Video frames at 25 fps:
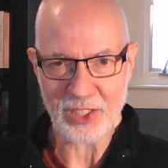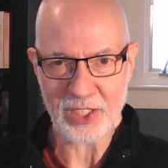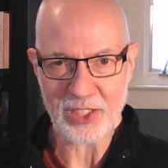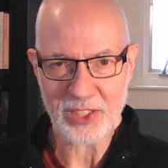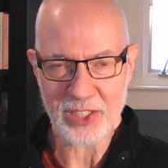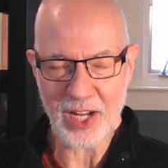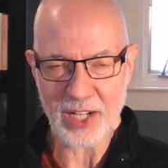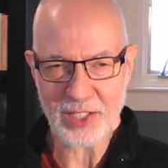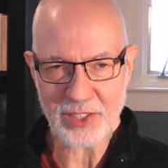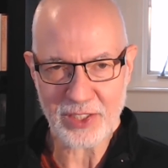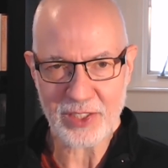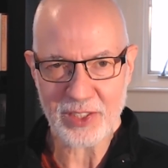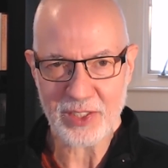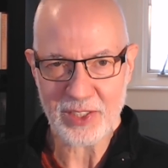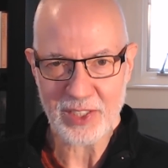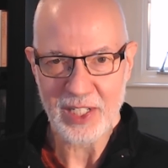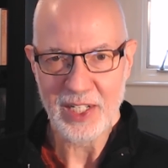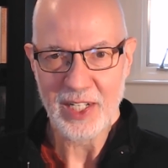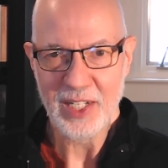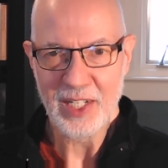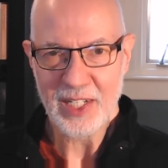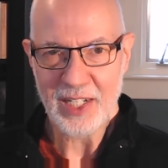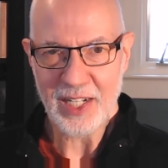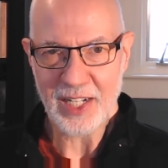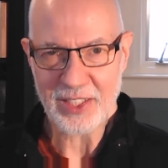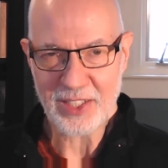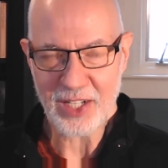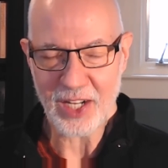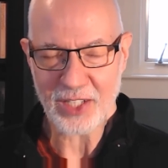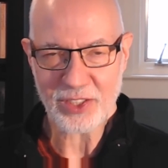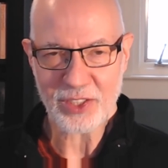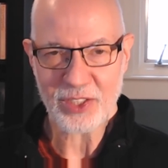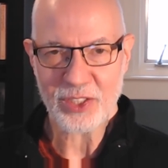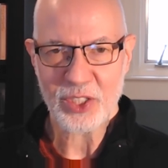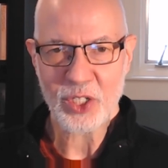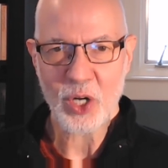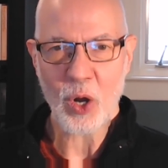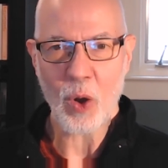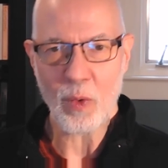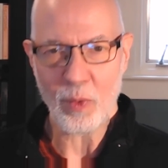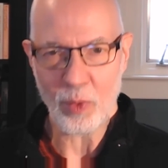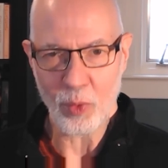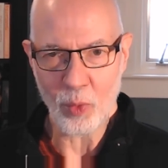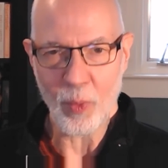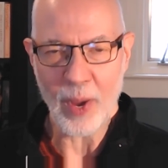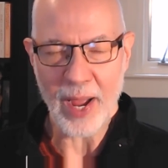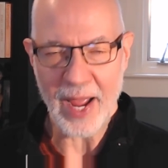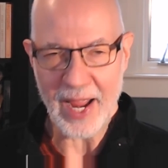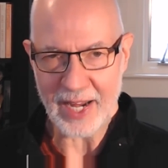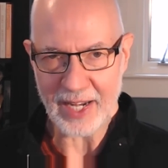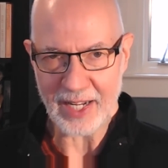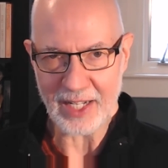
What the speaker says: It doesn't go away.